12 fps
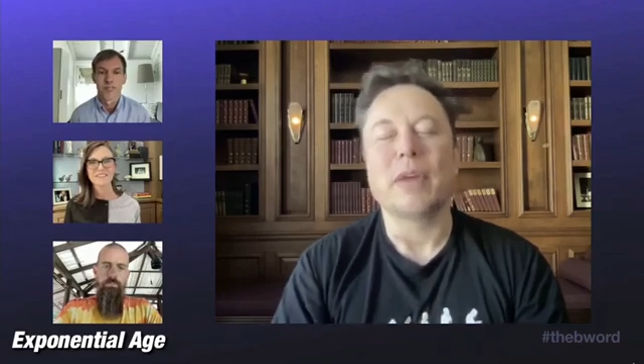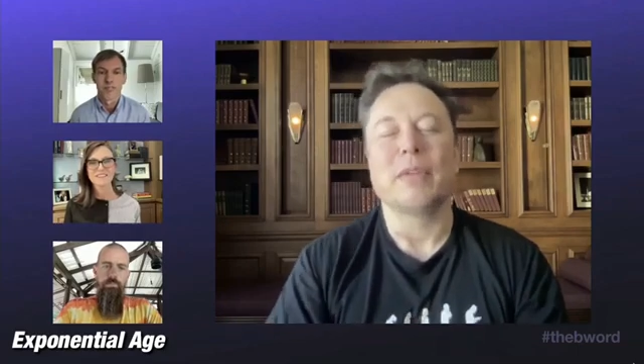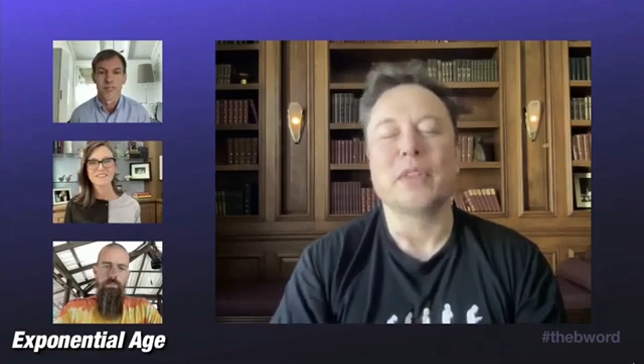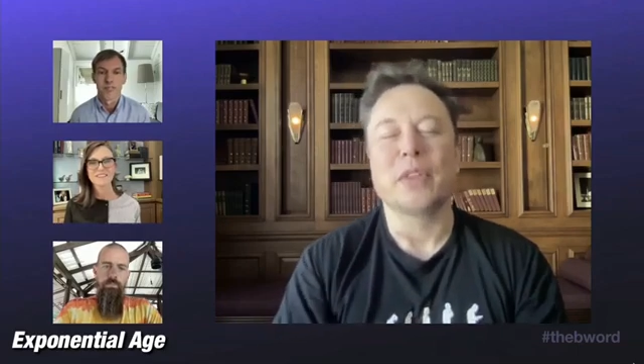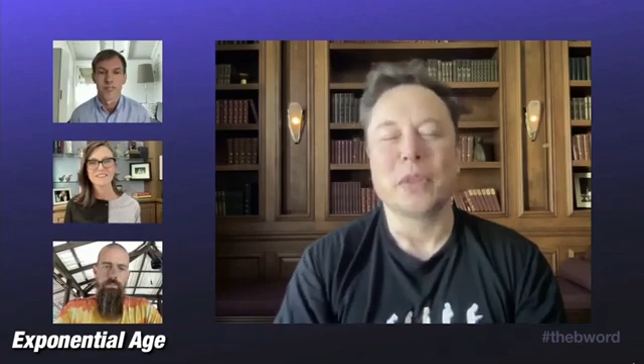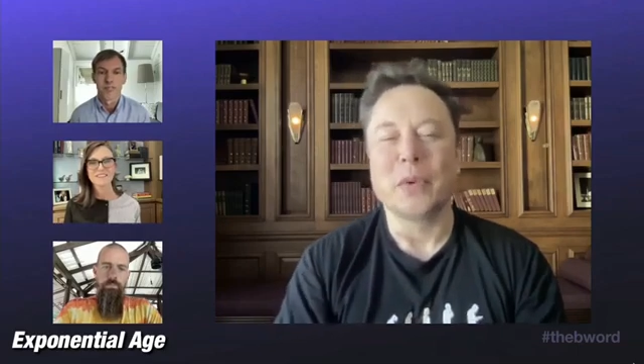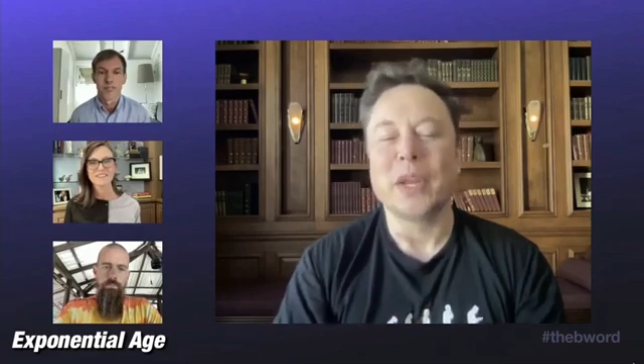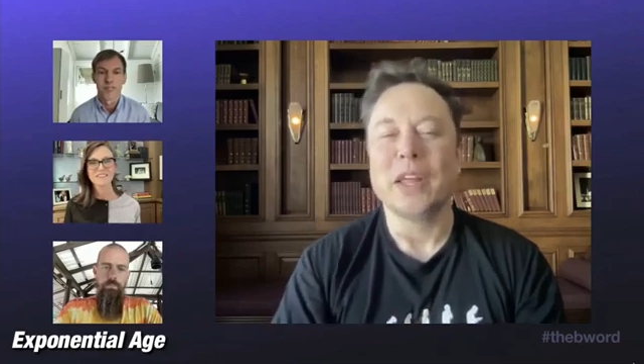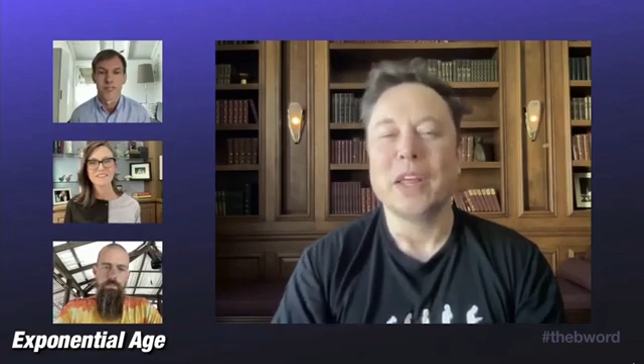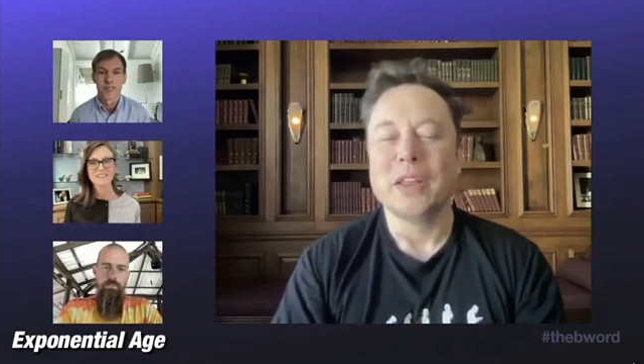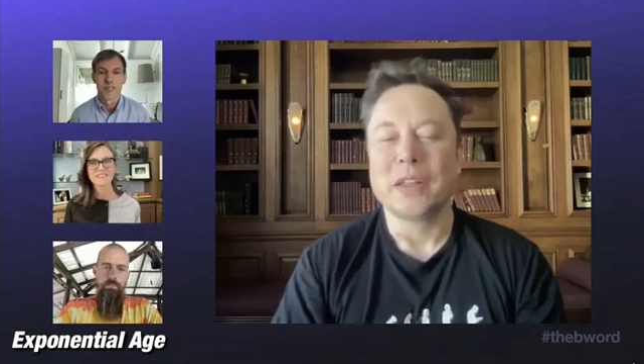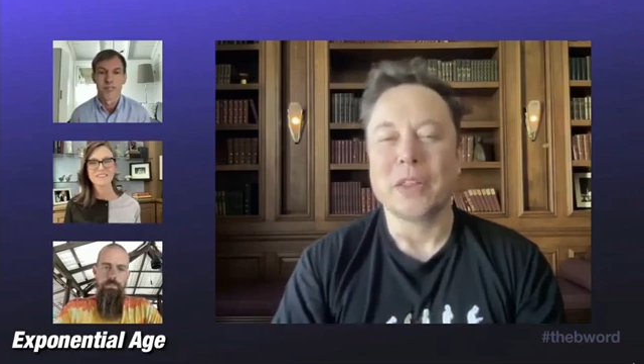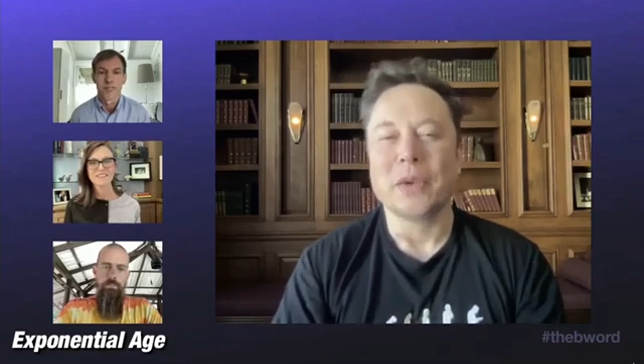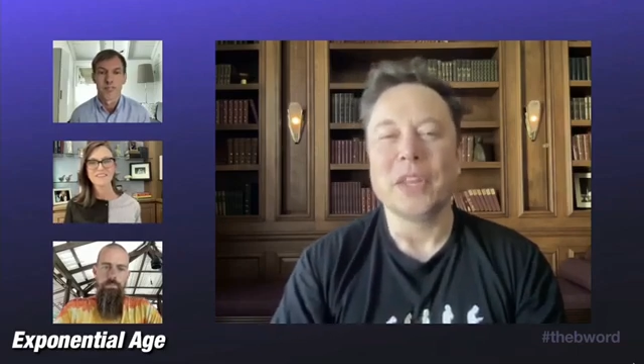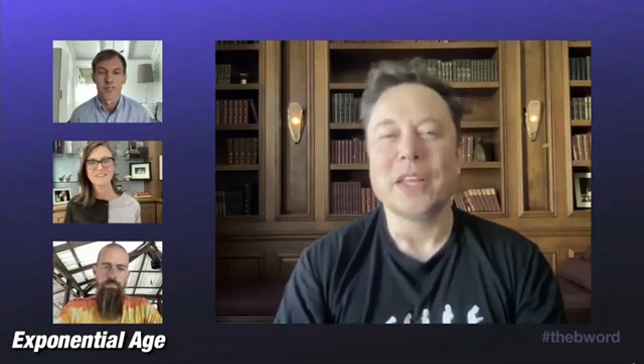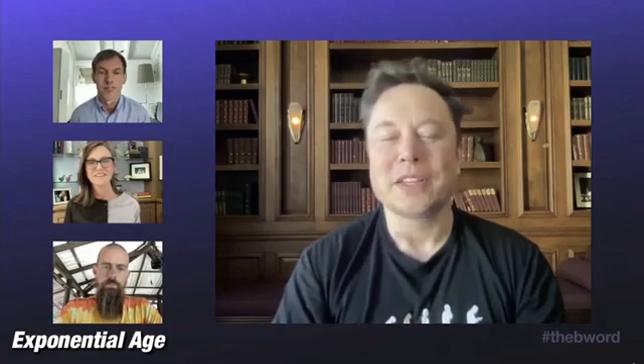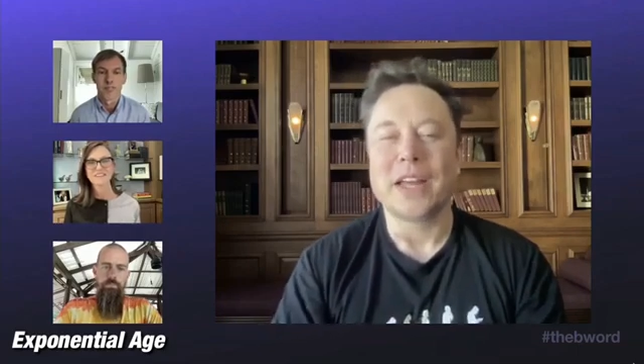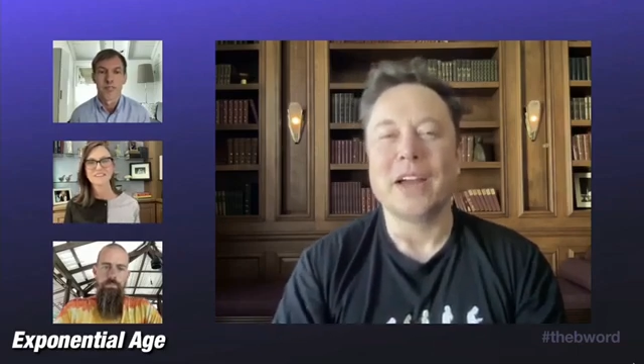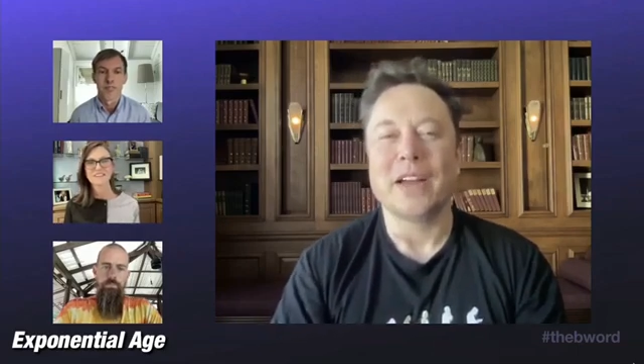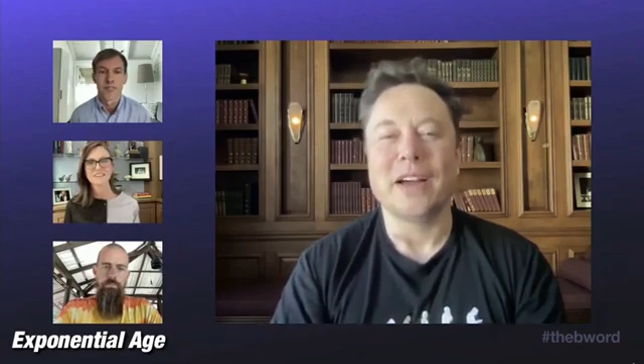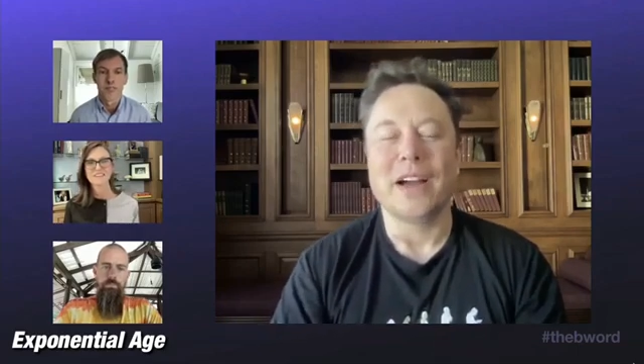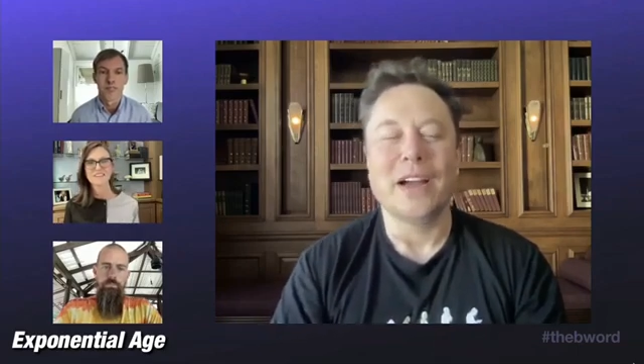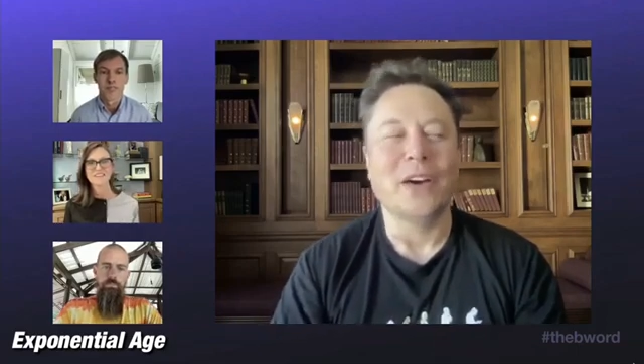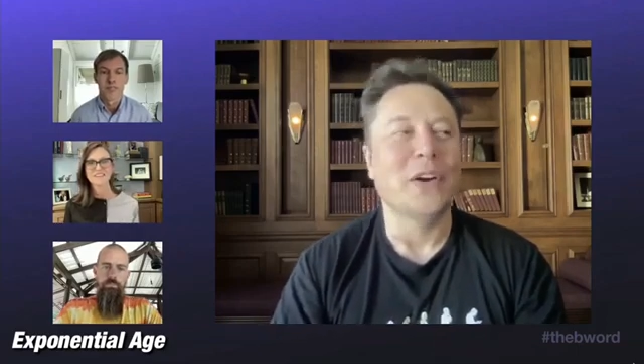the three things
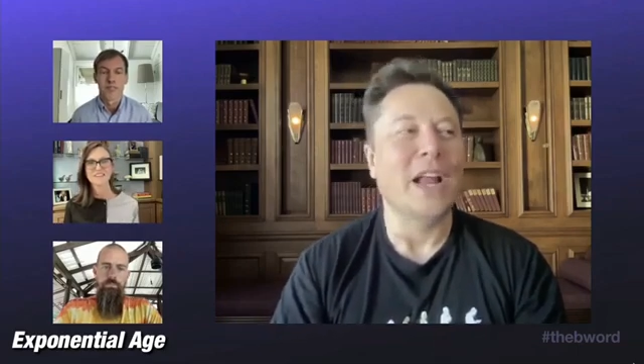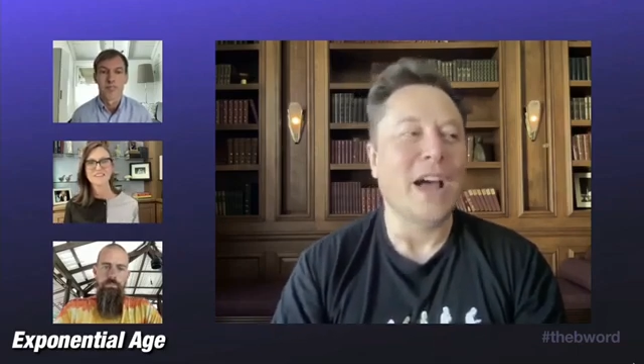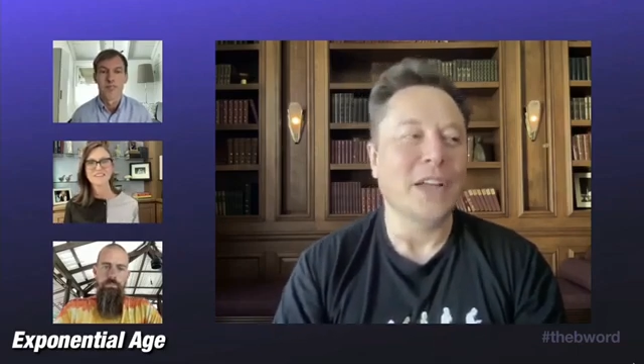I own